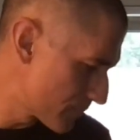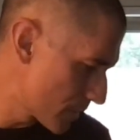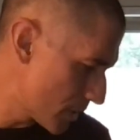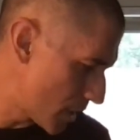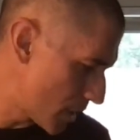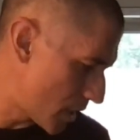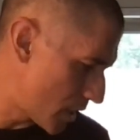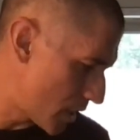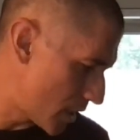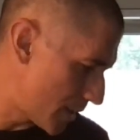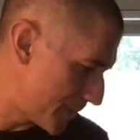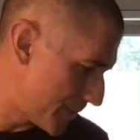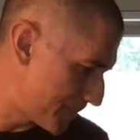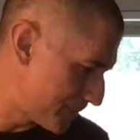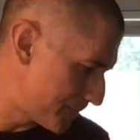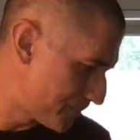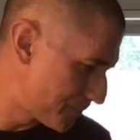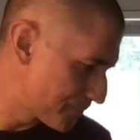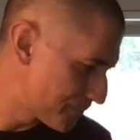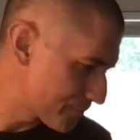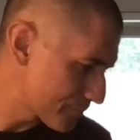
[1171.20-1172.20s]

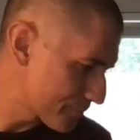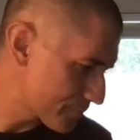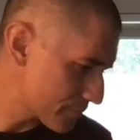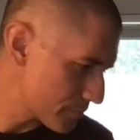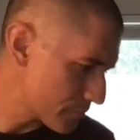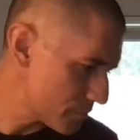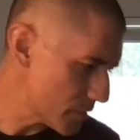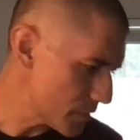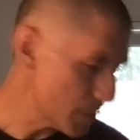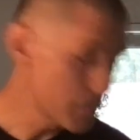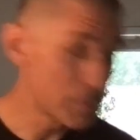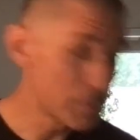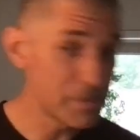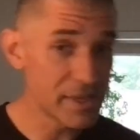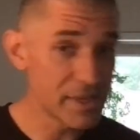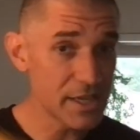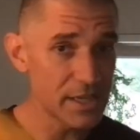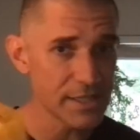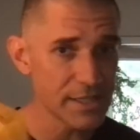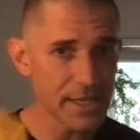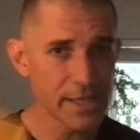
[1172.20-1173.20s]
But
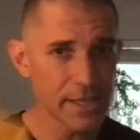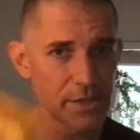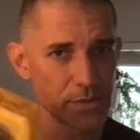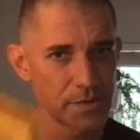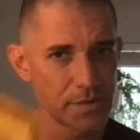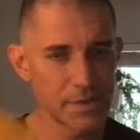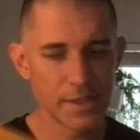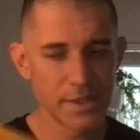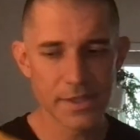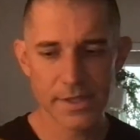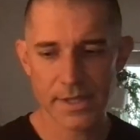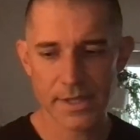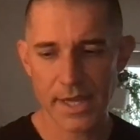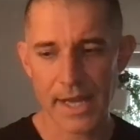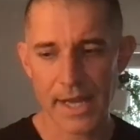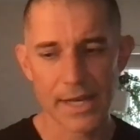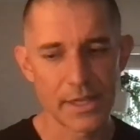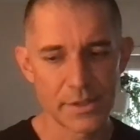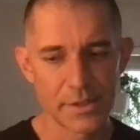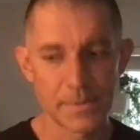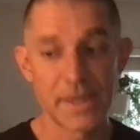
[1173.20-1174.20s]
because I use this
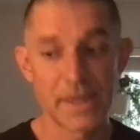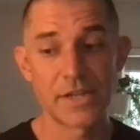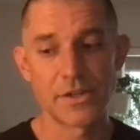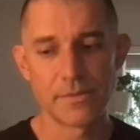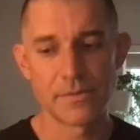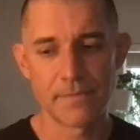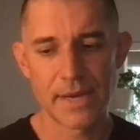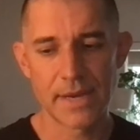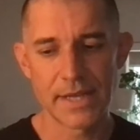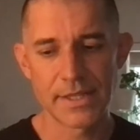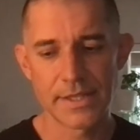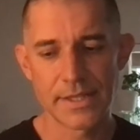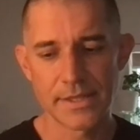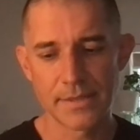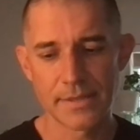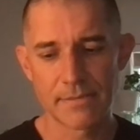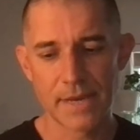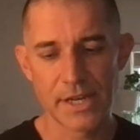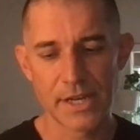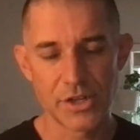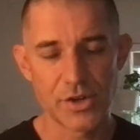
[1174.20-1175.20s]
kind of
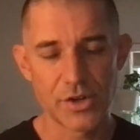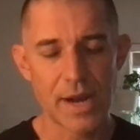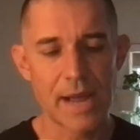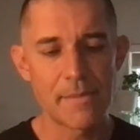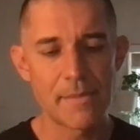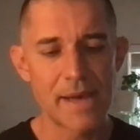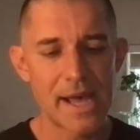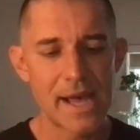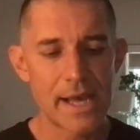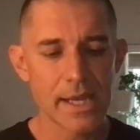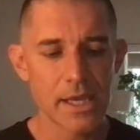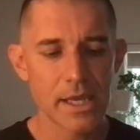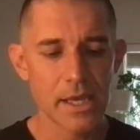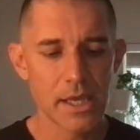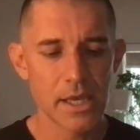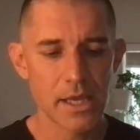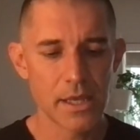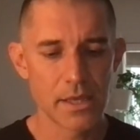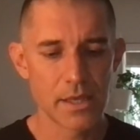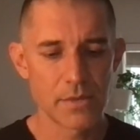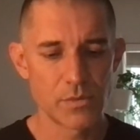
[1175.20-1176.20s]
as my dry bag,
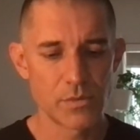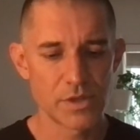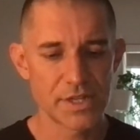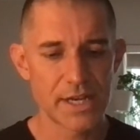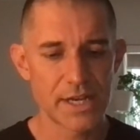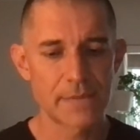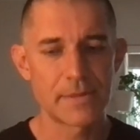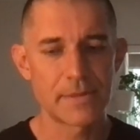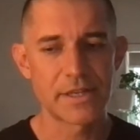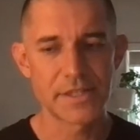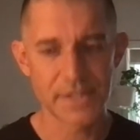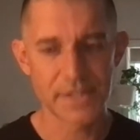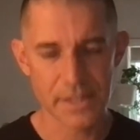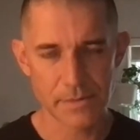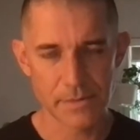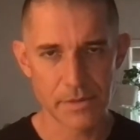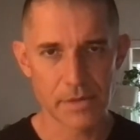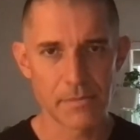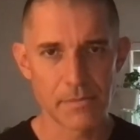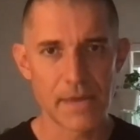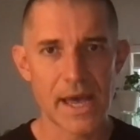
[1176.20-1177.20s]
which had my
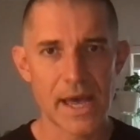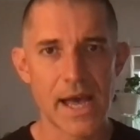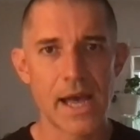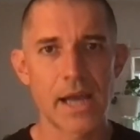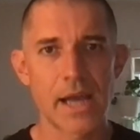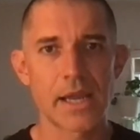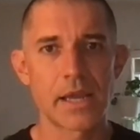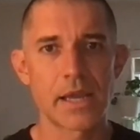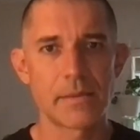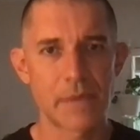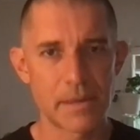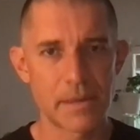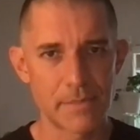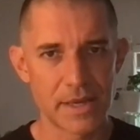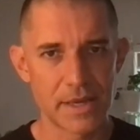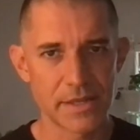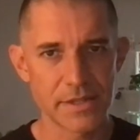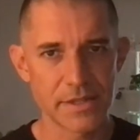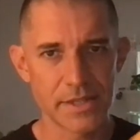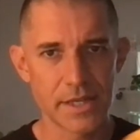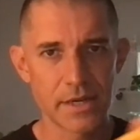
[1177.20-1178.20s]
sleeping bag and my
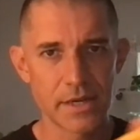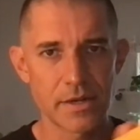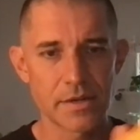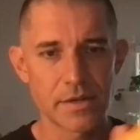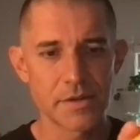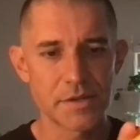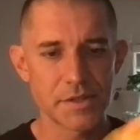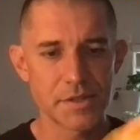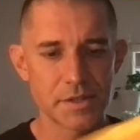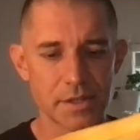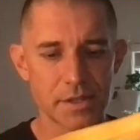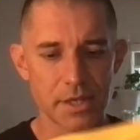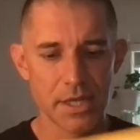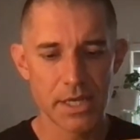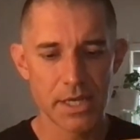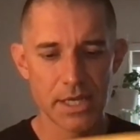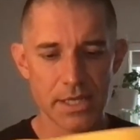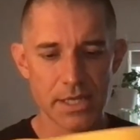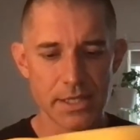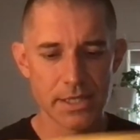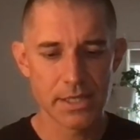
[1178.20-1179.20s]
base layers
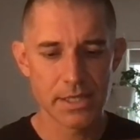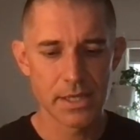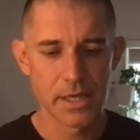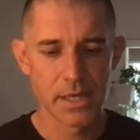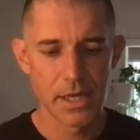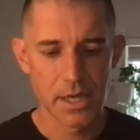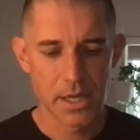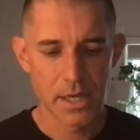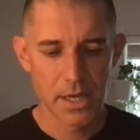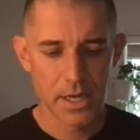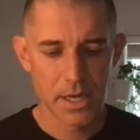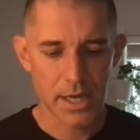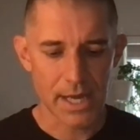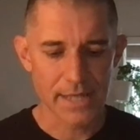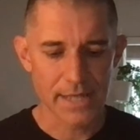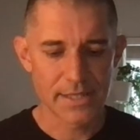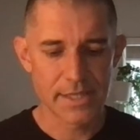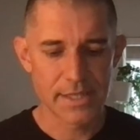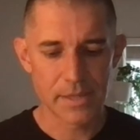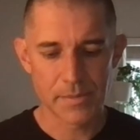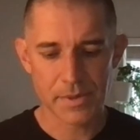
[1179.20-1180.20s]
in it, I
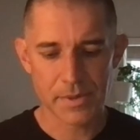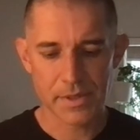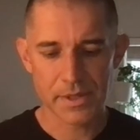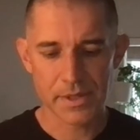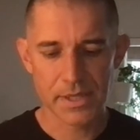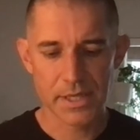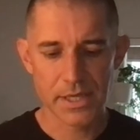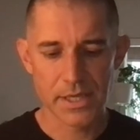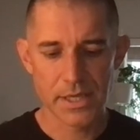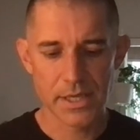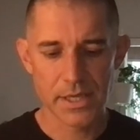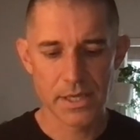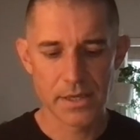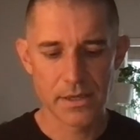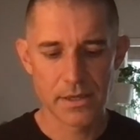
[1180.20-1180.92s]
typically